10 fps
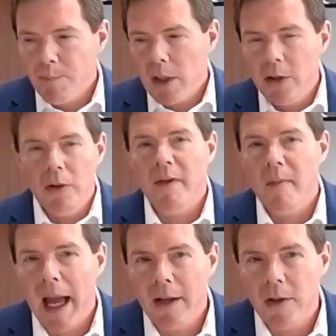could you have
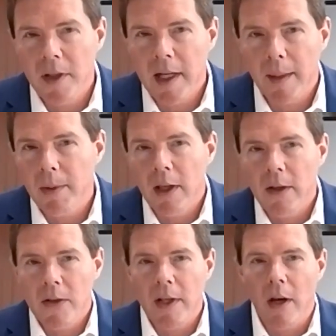imagined a couple of
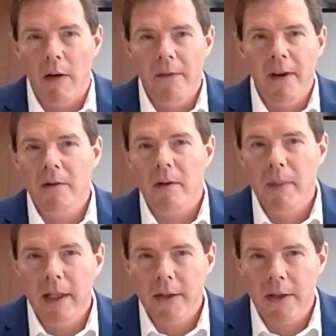years ago a federal
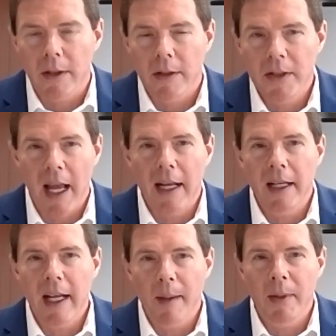minister
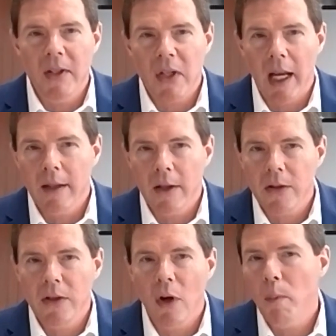standing up and saying
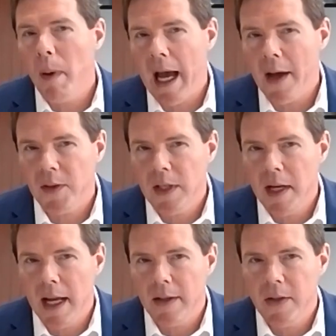there's no path to
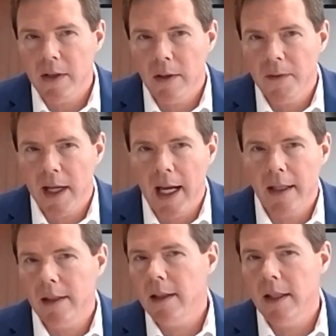net zero for
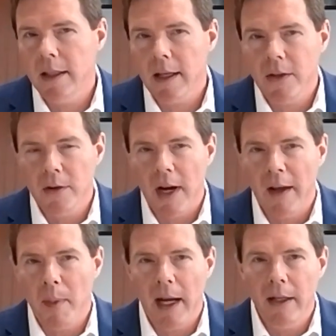Canada that doesn't
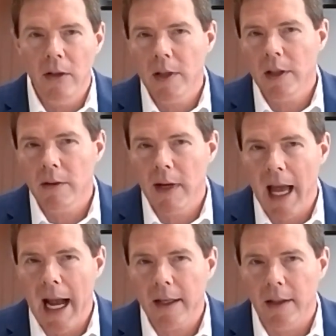drive by a nuclear
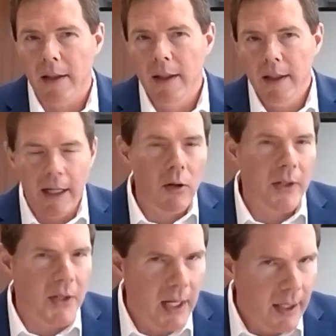reactor? Now, of
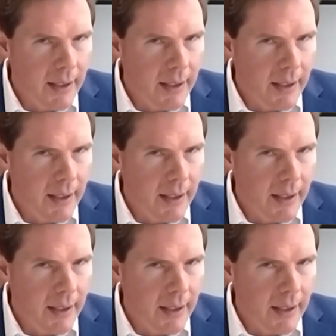course,